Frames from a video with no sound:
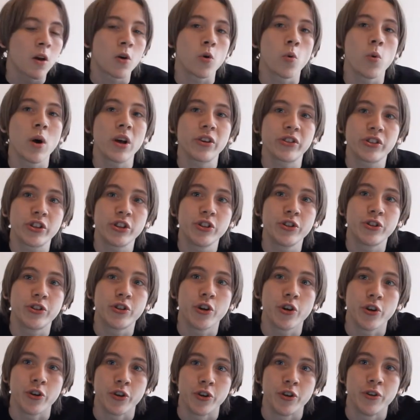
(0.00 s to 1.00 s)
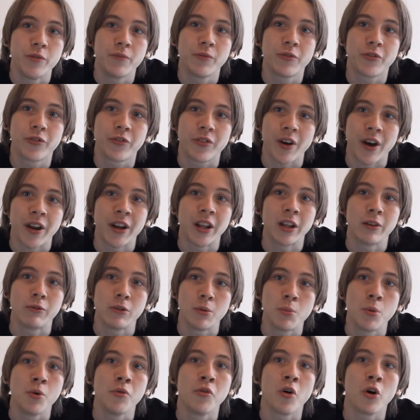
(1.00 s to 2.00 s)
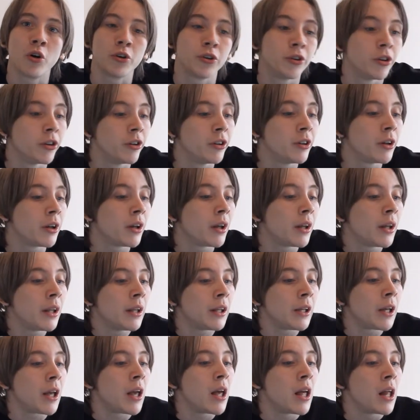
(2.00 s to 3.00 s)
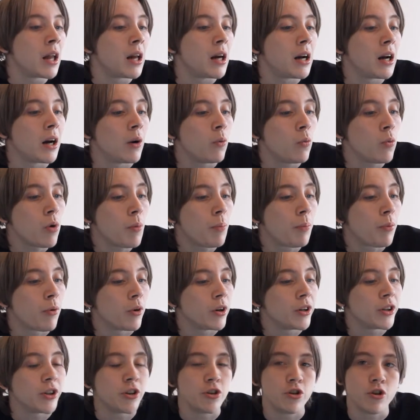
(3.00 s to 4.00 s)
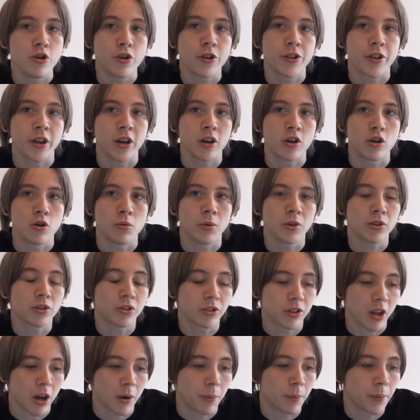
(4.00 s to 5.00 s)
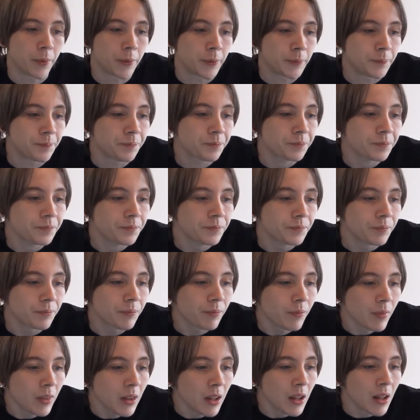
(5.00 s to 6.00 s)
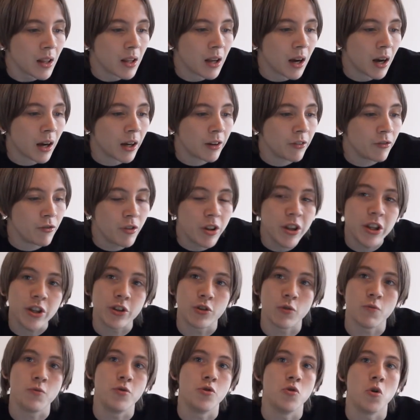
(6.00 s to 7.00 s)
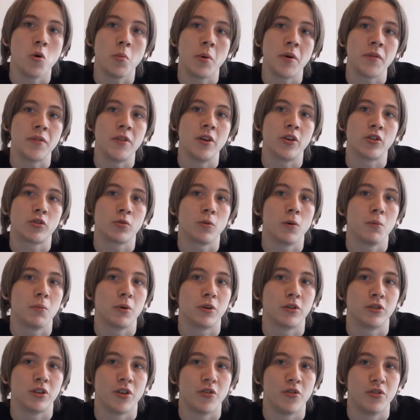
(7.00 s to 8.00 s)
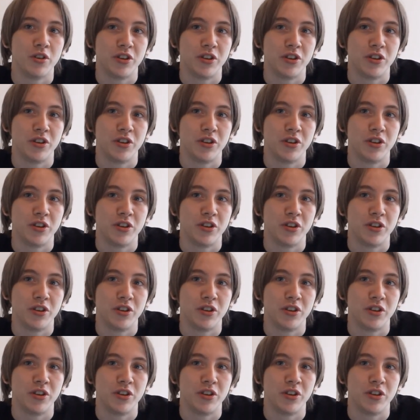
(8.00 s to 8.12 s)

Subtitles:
Question 2, finally we move on to. At what point do you think you will stop? I really don't know about this one because I've